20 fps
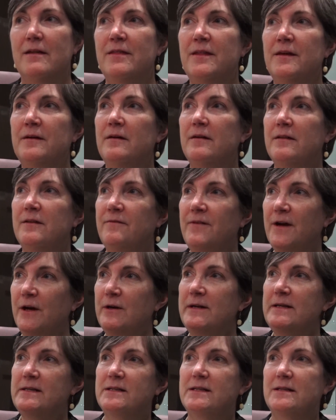The
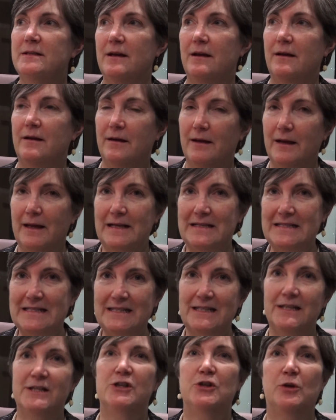very
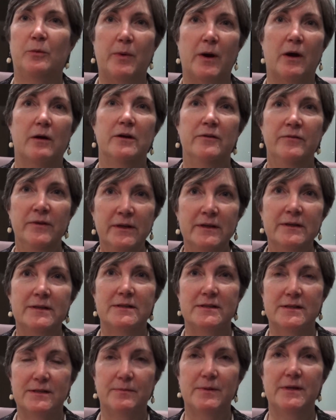essential part of it
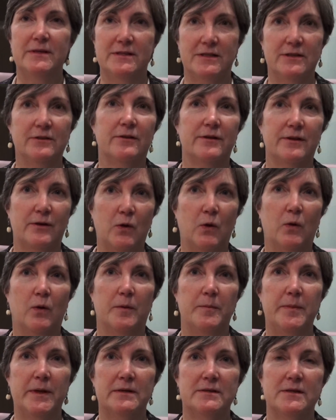is still the
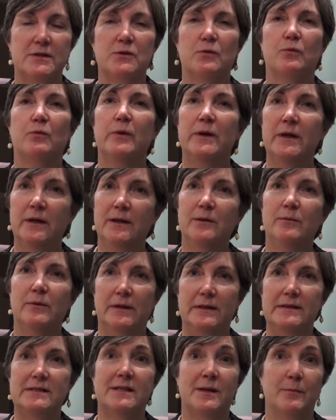core, because it's a really,
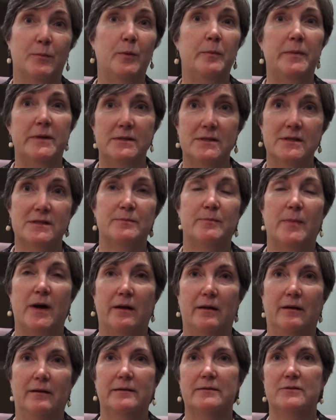really simple business
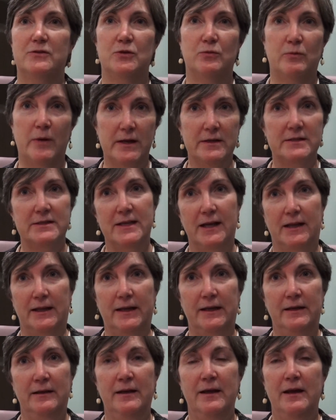model. It's direct
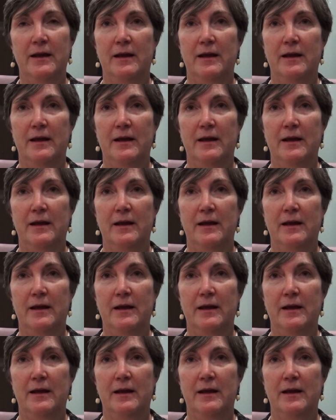selling.